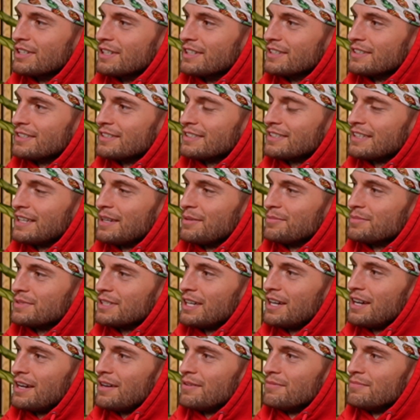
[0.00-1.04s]
at the same
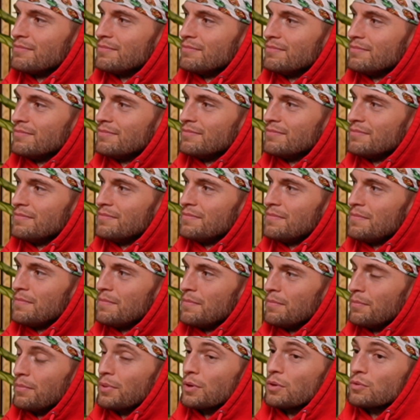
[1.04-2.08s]
time.
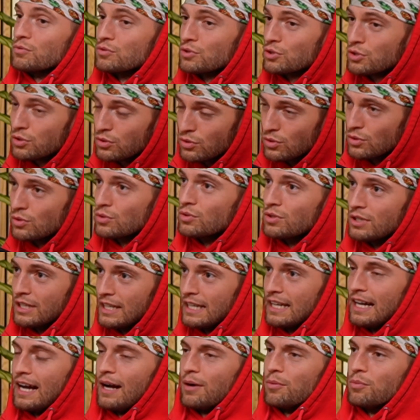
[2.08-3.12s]
But truly,